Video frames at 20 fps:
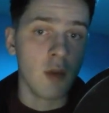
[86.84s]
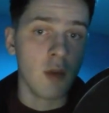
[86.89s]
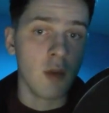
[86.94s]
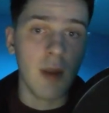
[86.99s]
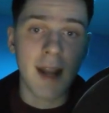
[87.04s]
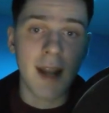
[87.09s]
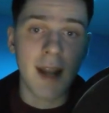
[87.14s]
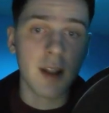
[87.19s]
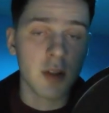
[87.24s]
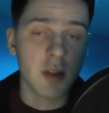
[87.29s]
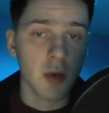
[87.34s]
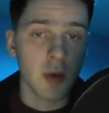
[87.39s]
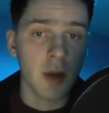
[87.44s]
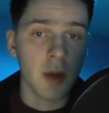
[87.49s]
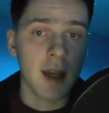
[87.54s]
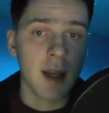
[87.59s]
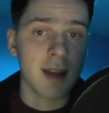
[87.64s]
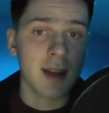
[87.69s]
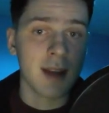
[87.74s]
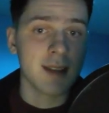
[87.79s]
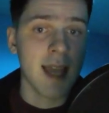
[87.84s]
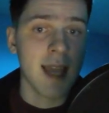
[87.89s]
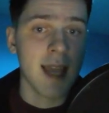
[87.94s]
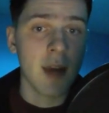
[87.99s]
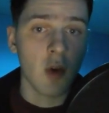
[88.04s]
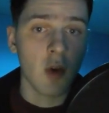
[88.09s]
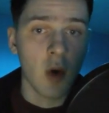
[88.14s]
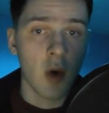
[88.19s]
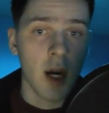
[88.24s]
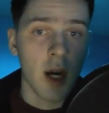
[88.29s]
regulatory and
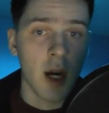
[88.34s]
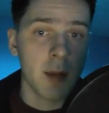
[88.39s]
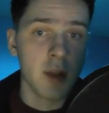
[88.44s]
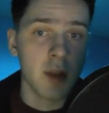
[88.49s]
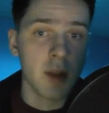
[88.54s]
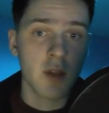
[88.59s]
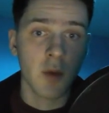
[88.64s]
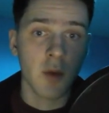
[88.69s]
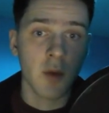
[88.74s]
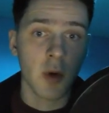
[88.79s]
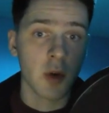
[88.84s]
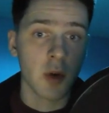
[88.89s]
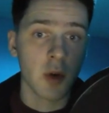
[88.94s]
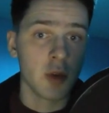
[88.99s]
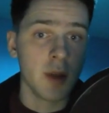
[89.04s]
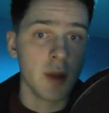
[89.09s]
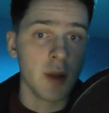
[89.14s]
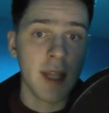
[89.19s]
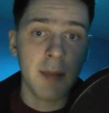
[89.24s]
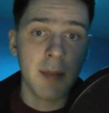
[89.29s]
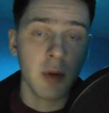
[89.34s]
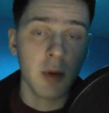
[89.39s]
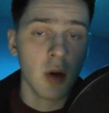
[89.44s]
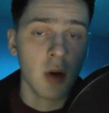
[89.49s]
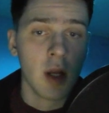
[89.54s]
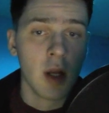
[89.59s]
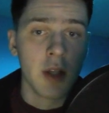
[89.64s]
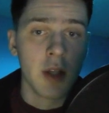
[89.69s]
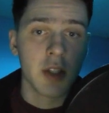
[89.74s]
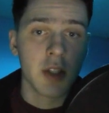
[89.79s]
tech requirements for to
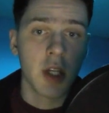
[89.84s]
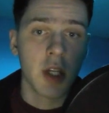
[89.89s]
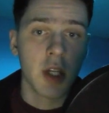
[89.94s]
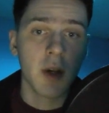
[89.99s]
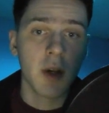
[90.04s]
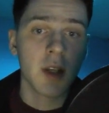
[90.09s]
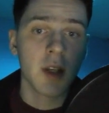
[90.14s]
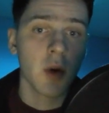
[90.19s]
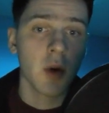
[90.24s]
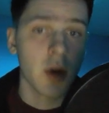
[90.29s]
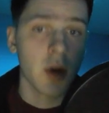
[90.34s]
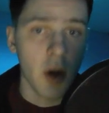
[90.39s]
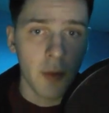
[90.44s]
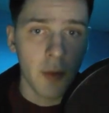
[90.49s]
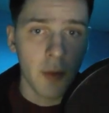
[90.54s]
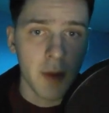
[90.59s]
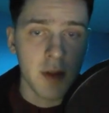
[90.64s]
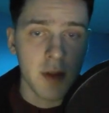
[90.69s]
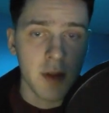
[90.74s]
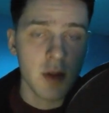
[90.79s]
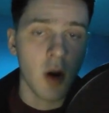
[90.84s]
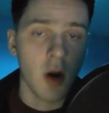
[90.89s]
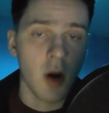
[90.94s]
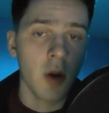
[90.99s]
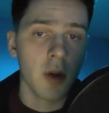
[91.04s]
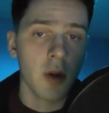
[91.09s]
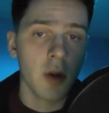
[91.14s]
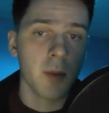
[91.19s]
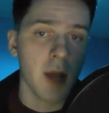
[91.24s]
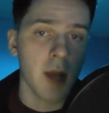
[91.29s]
enable security token offerings
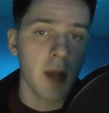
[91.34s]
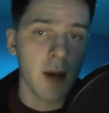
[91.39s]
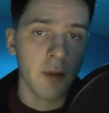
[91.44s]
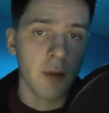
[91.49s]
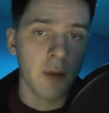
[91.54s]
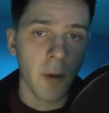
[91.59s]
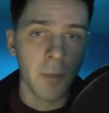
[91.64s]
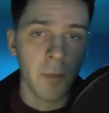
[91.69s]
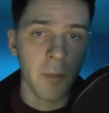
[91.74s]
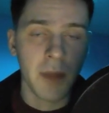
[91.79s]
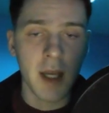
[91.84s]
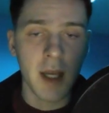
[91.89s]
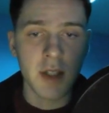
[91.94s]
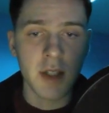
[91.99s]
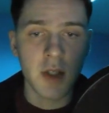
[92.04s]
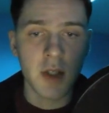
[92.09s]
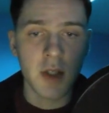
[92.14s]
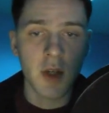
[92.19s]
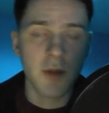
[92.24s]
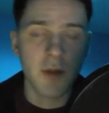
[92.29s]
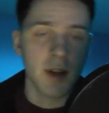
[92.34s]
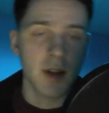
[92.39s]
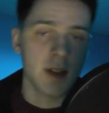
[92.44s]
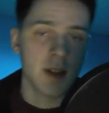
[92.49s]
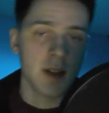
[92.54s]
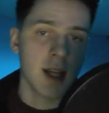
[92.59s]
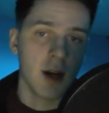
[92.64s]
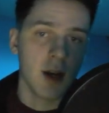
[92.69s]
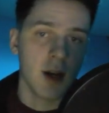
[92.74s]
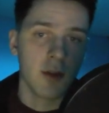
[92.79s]
on their platform. That's huge in
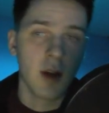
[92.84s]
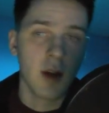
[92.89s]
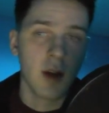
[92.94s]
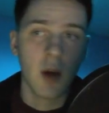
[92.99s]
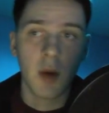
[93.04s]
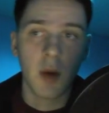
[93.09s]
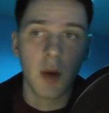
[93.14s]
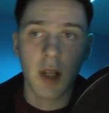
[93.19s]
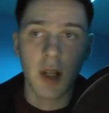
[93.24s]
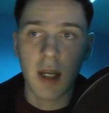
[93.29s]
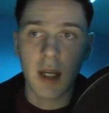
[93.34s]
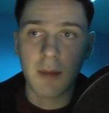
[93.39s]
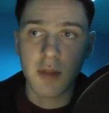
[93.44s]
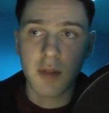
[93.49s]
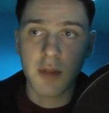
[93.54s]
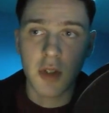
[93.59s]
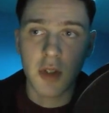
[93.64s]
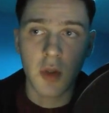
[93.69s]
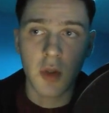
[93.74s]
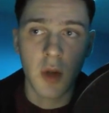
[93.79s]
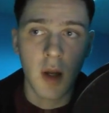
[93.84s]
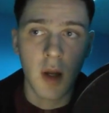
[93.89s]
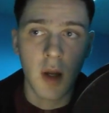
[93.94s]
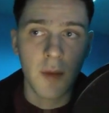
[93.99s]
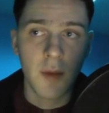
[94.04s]
itself. When it comes to